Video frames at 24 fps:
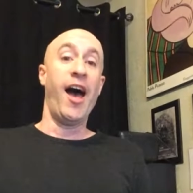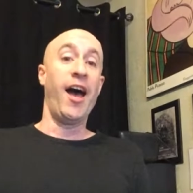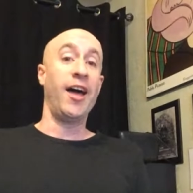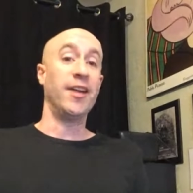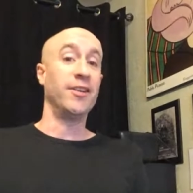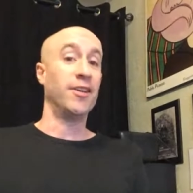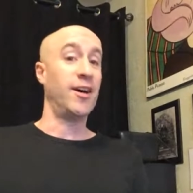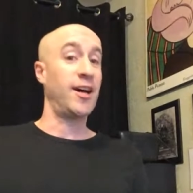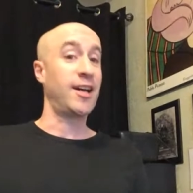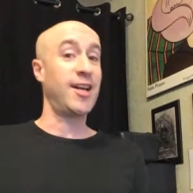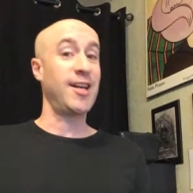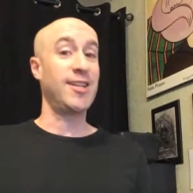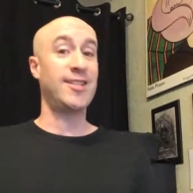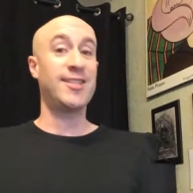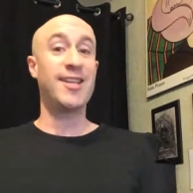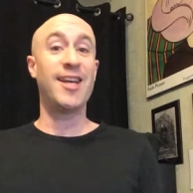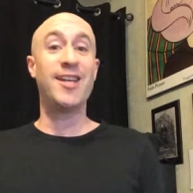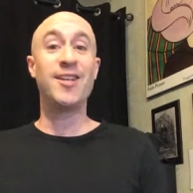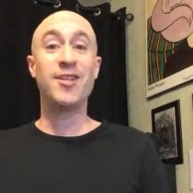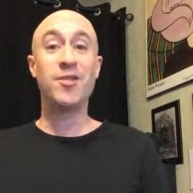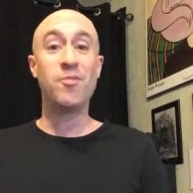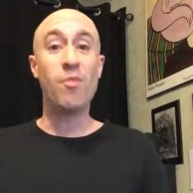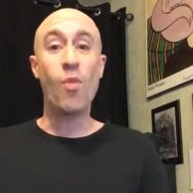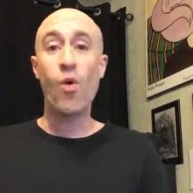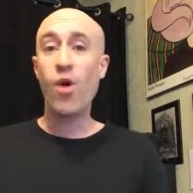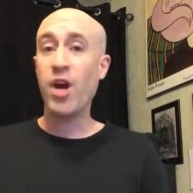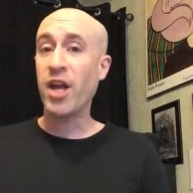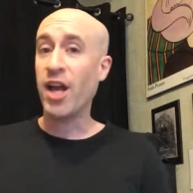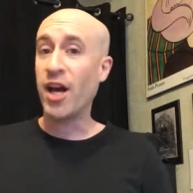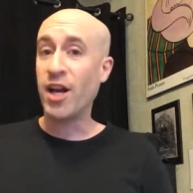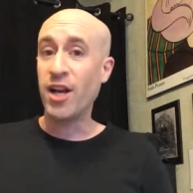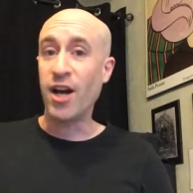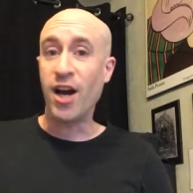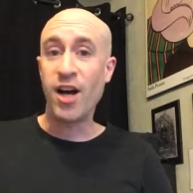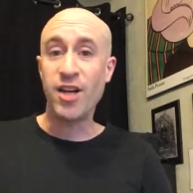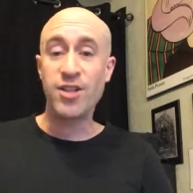And like I said, in the
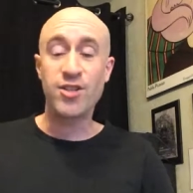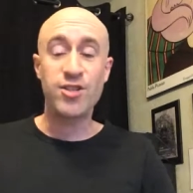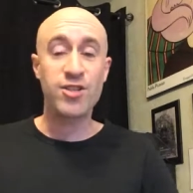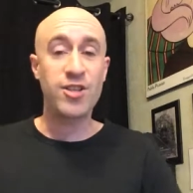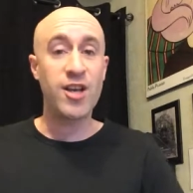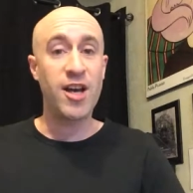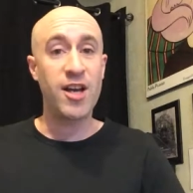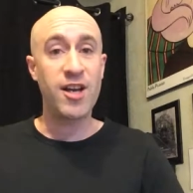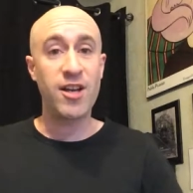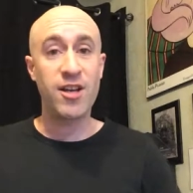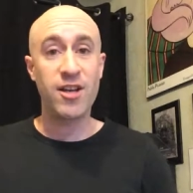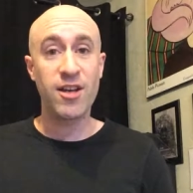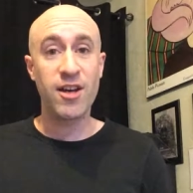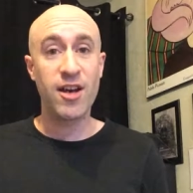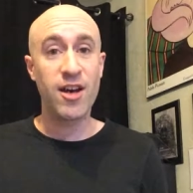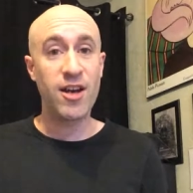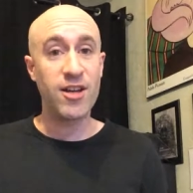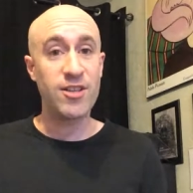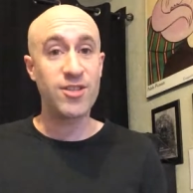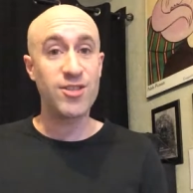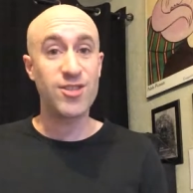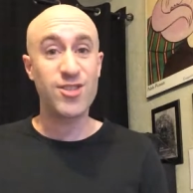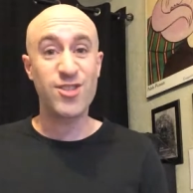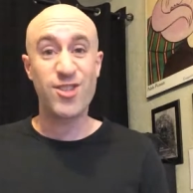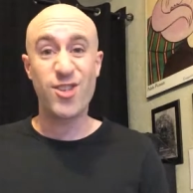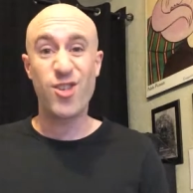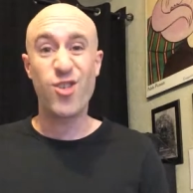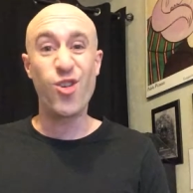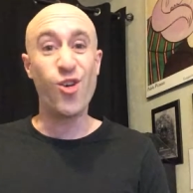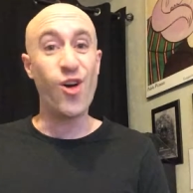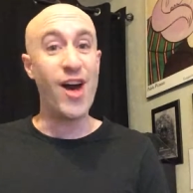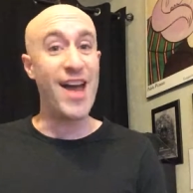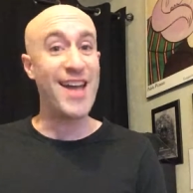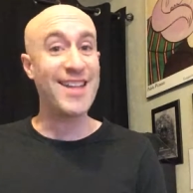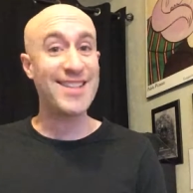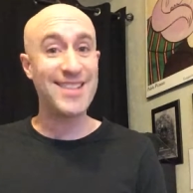morning, I, I just kind of, I just
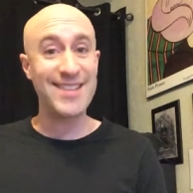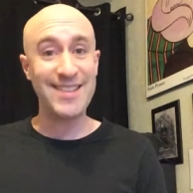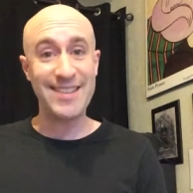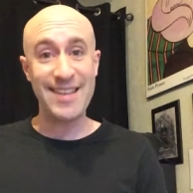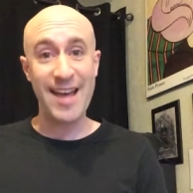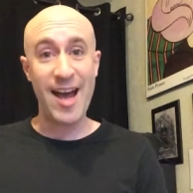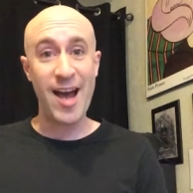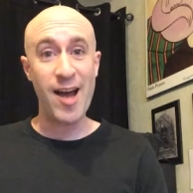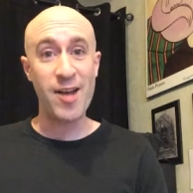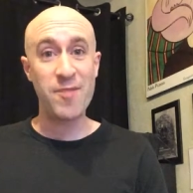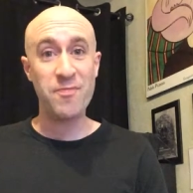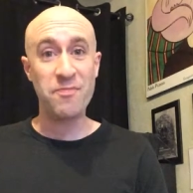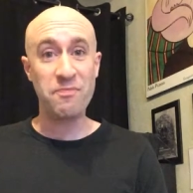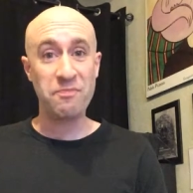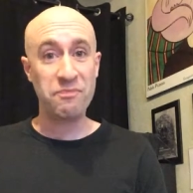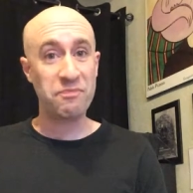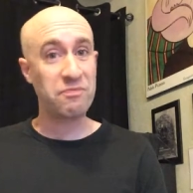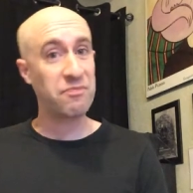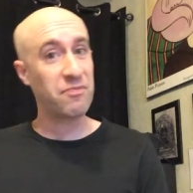glance at that